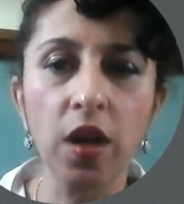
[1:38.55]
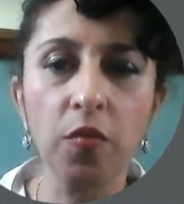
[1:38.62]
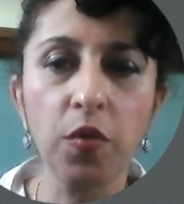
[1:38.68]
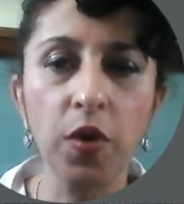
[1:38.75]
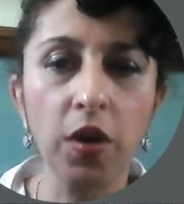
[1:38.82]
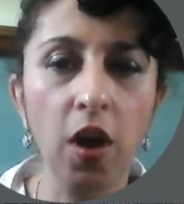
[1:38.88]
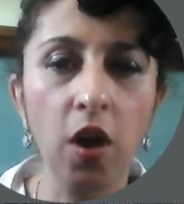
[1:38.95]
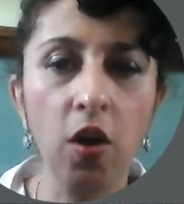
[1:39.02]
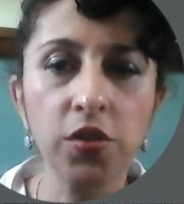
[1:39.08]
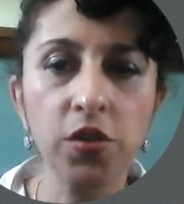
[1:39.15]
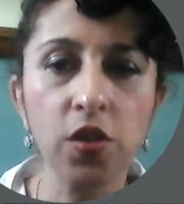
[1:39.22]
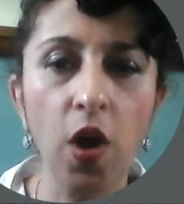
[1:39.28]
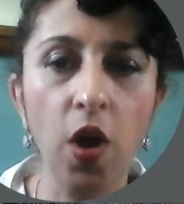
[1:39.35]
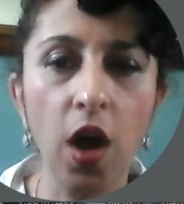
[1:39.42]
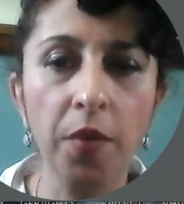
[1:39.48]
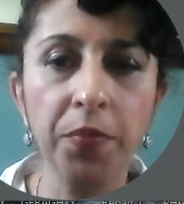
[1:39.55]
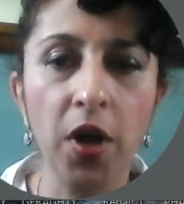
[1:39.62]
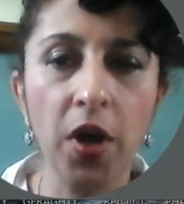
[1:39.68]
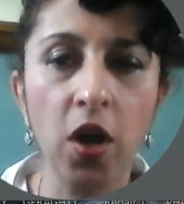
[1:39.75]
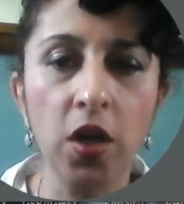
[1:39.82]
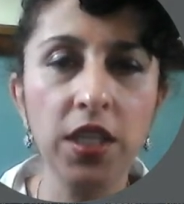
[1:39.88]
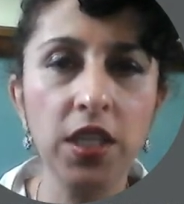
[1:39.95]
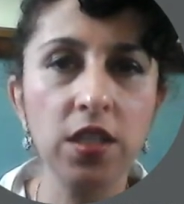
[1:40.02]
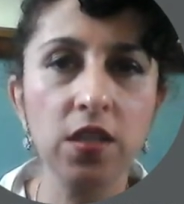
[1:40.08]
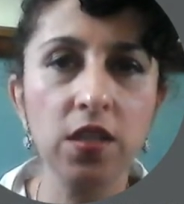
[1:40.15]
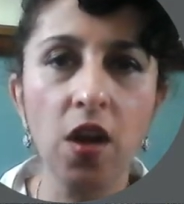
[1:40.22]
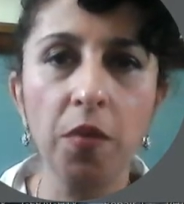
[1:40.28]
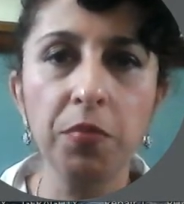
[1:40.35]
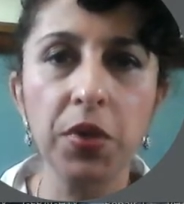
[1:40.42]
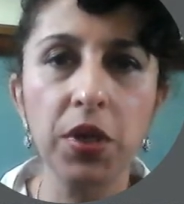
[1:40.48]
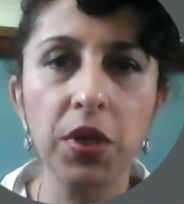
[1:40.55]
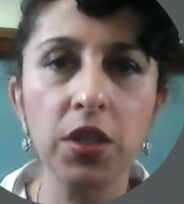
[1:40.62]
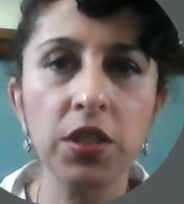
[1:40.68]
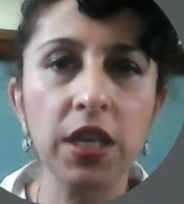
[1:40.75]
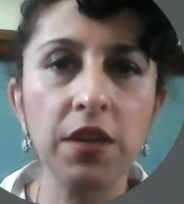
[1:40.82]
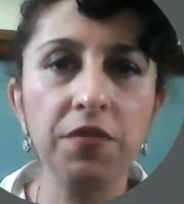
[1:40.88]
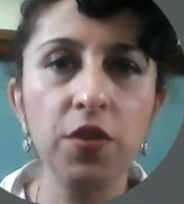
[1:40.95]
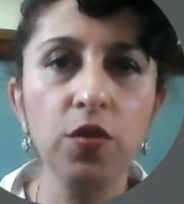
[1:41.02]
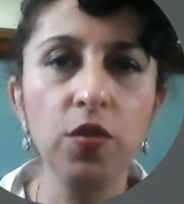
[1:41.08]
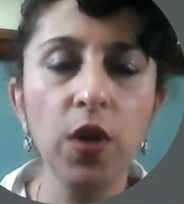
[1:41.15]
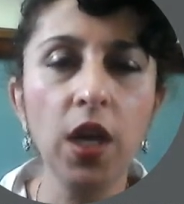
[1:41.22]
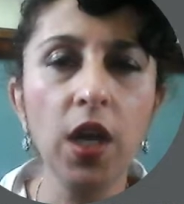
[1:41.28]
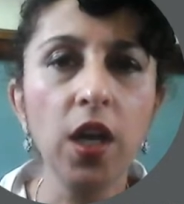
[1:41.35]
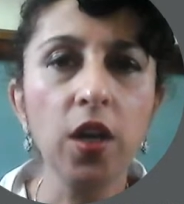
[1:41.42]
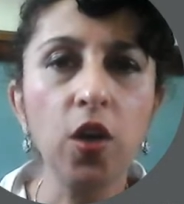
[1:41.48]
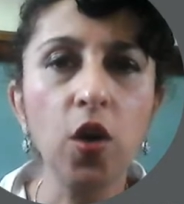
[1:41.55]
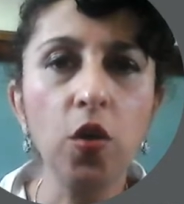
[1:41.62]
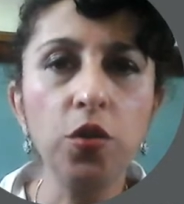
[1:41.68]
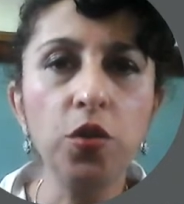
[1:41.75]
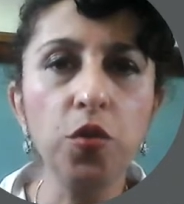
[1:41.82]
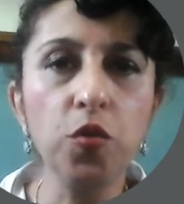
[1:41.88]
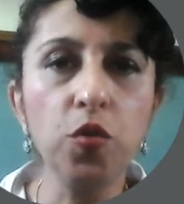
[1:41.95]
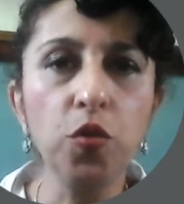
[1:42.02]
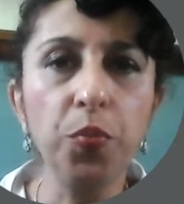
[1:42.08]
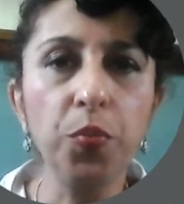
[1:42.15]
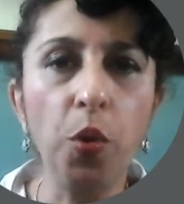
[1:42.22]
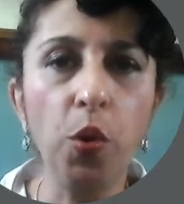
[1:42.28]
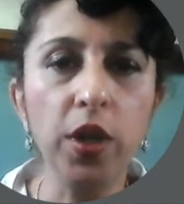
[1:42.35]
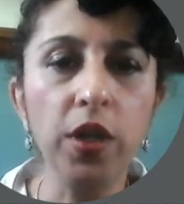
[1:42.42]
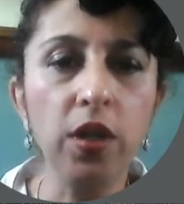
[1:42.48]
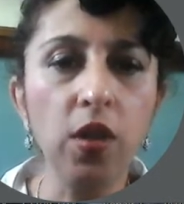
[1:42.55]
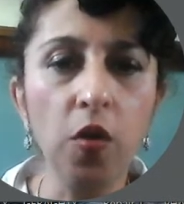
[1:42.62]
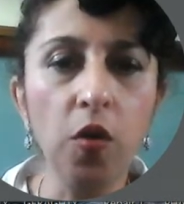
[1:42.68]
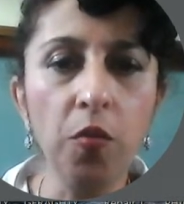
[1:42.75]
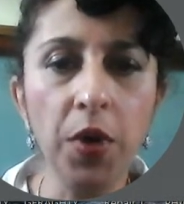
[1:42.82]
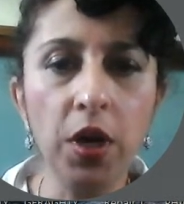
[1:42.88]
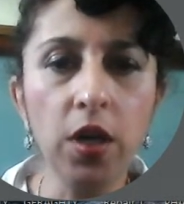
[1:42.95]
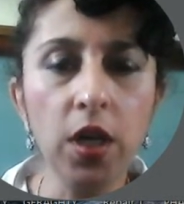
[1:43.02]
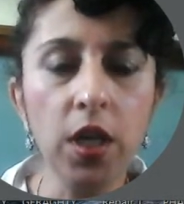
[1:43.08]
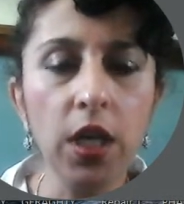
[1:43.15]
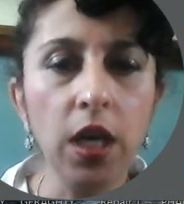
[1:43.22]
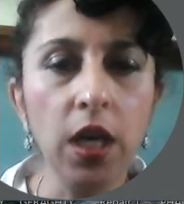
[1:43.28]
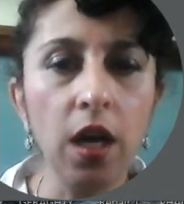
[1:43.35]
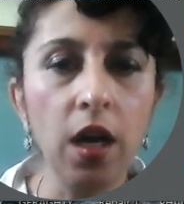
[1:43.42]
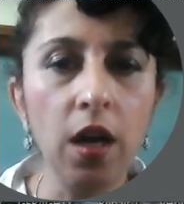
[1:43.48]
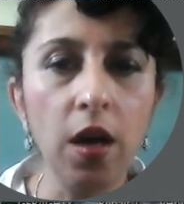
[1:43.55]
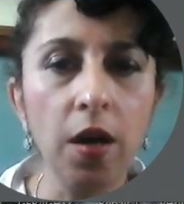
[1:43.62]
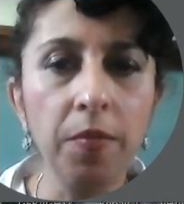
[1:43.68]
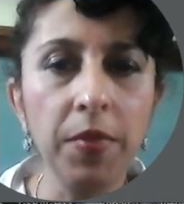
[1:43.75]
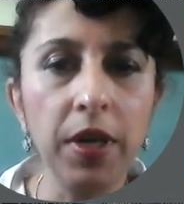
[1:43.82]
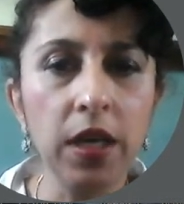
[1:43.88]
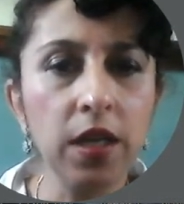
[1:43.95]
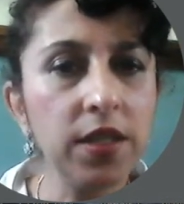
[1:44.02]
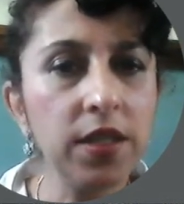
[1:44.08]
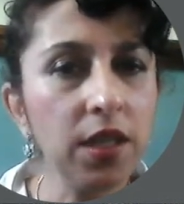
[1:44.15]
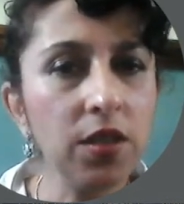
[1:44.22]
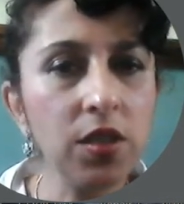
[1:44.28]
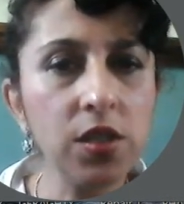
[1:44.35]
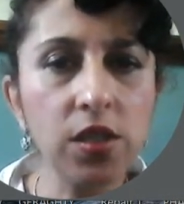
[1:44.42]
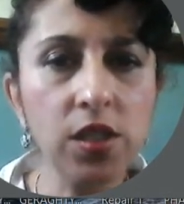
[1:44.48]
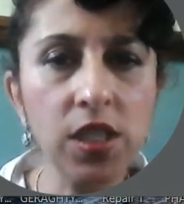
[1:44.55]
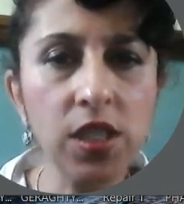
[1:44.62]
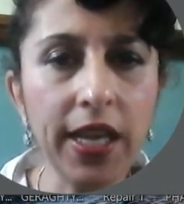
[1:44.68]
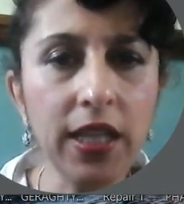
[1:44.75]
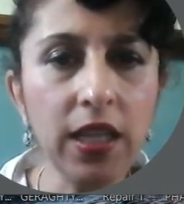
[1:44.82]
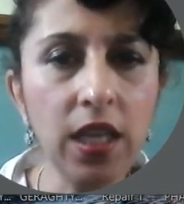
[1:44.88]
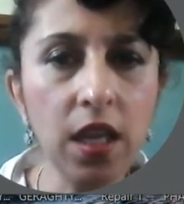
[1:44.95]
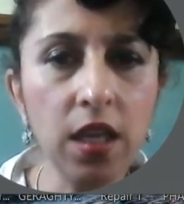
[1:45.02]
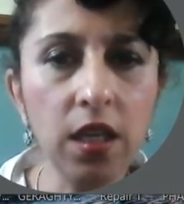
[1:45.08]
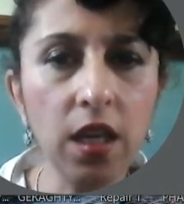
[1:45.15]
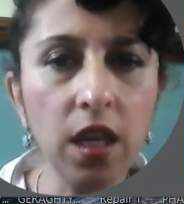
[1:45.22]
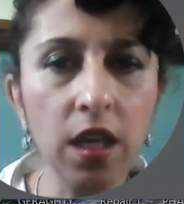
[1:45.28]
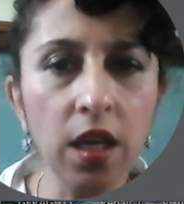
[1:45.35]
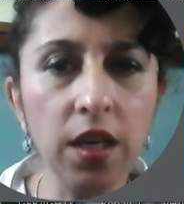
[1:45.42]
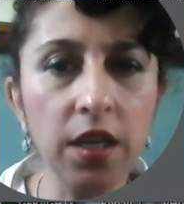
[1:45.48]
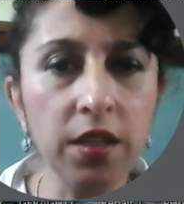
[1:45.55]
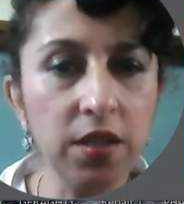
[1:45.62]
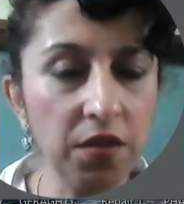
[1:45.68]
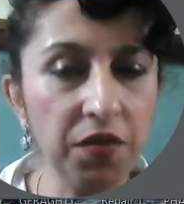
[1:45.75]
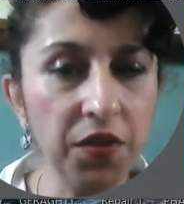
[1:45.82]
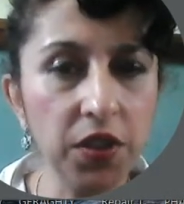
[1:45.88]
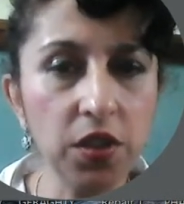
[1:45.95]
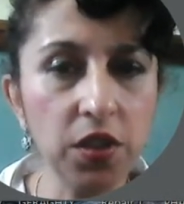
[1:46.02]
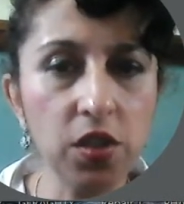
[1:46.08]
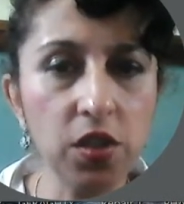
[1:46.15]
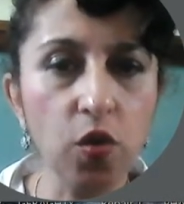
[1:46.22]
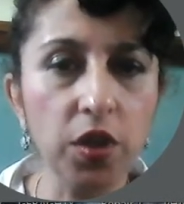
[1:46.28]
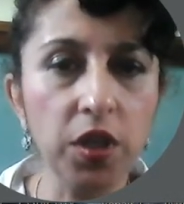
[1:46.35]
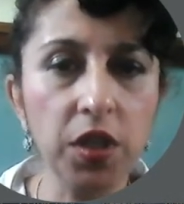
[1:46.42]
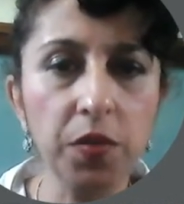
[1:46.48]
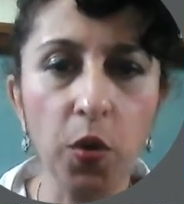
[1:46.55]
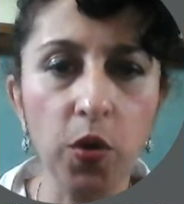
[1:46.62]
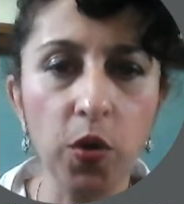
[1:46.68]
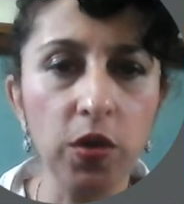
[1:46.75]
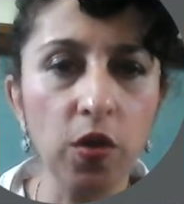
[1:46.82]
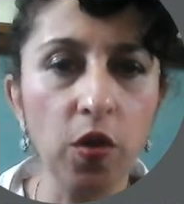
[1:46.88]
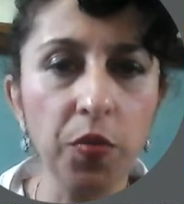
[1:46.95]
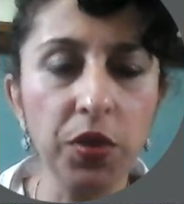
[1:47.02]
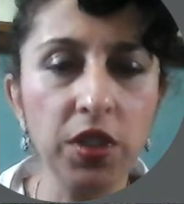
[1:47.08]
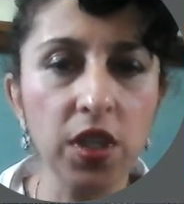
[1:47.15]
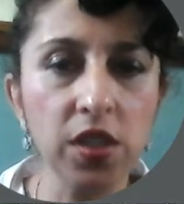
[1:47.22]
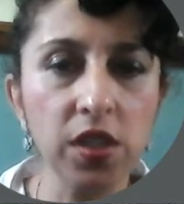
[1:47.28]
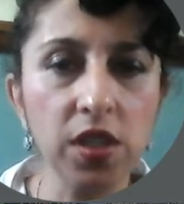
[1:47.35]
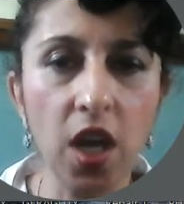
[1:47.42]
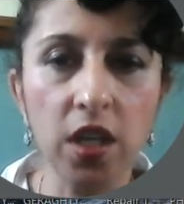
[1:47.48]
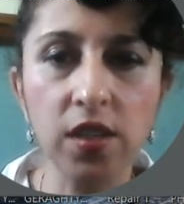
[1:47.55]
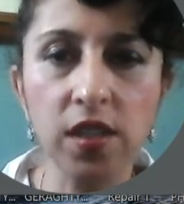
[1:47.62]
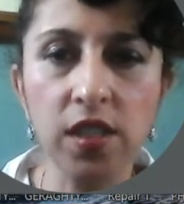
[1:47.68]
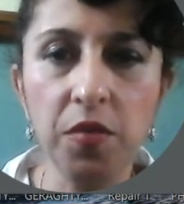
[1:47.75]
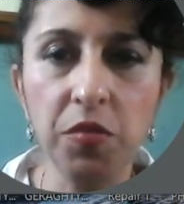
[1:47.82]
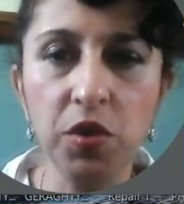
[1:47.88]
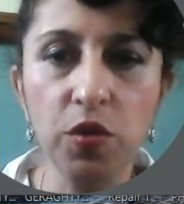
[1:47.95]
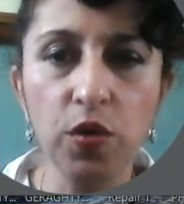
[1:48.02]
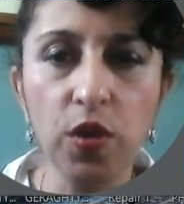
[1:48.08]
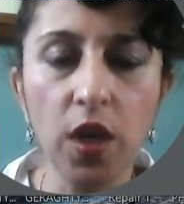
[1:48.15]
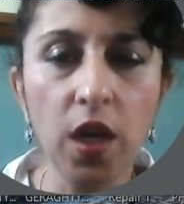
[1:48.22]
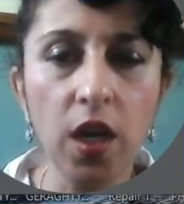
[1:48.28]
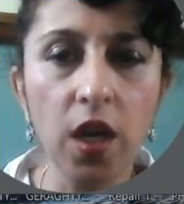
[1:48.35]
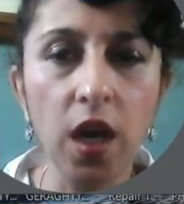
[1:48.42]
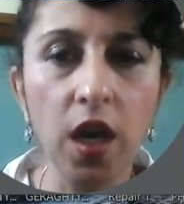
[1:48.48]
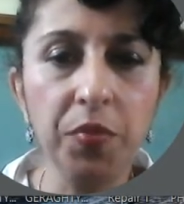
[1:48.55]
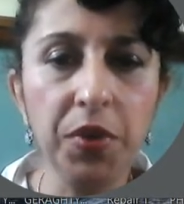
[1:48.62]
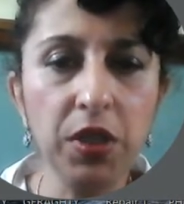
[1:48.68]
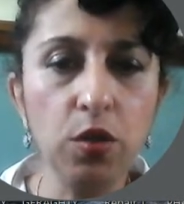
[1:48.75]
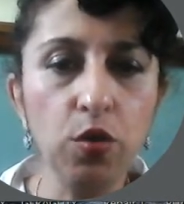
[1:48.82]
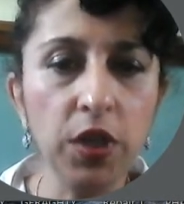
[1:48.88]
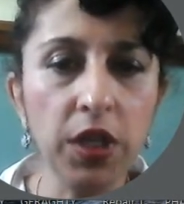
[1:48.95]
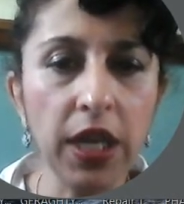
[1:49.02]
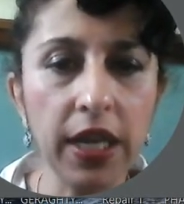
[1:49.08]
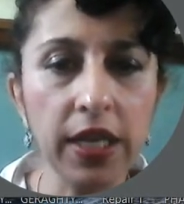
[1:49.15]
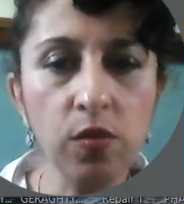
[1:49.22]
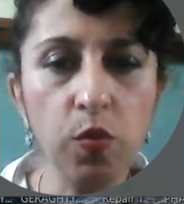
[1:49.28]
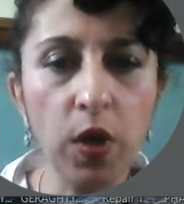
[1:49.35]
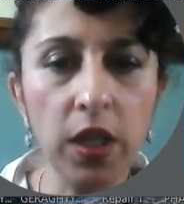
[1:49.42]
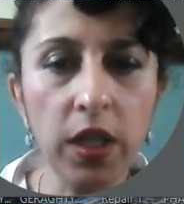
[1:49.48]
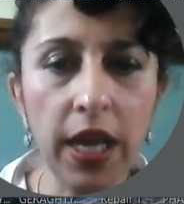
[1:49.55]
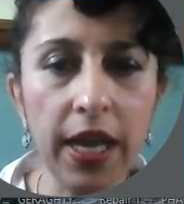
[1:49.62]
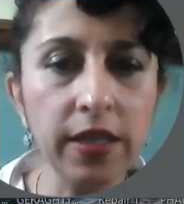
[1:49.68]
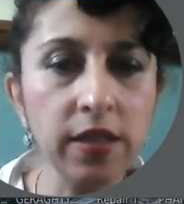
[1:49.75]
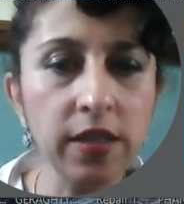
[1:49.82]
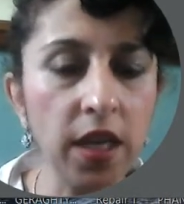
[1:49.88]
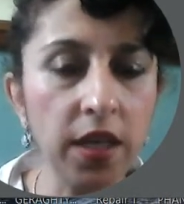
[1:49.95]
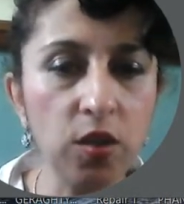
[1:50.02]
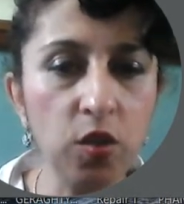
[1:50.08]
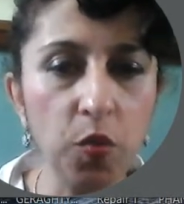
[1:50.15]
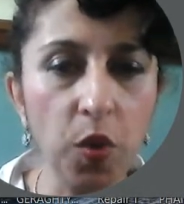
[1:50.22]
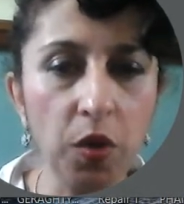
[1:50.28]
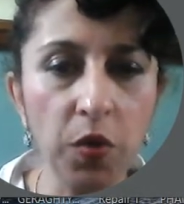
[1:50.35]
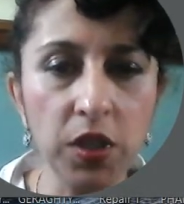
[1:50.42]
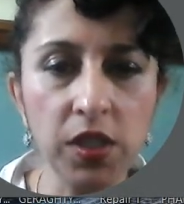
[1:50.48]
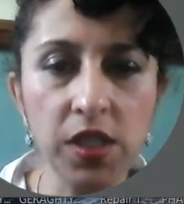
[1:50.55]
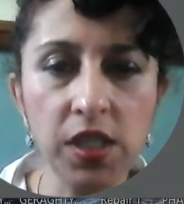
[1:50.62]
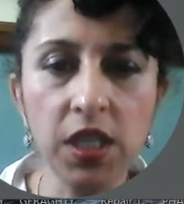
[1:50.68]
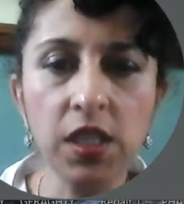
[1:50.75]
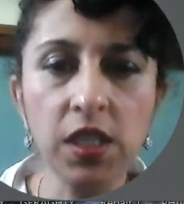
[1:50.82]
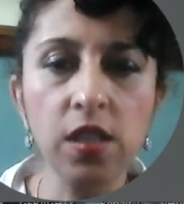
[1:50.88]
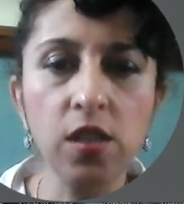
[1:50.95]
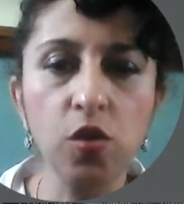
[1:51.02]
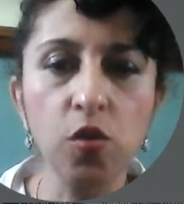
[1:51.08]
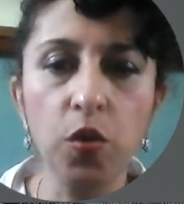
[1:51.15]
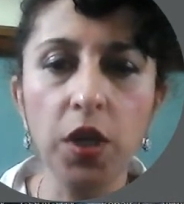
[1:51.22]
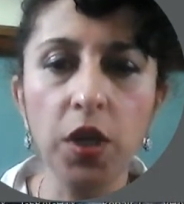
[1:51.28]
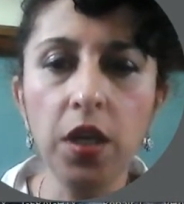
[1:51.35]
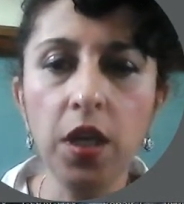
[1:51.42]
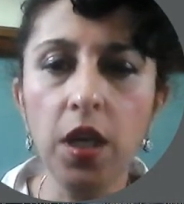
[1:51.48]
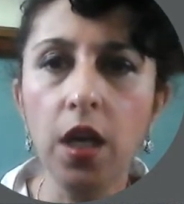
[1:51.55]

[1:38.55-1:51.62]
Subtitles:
We're also up on these numbers. If you go to Point Loma, there is slightly a different story. Point Loma does not seem to be doing as well as 92116 is doing.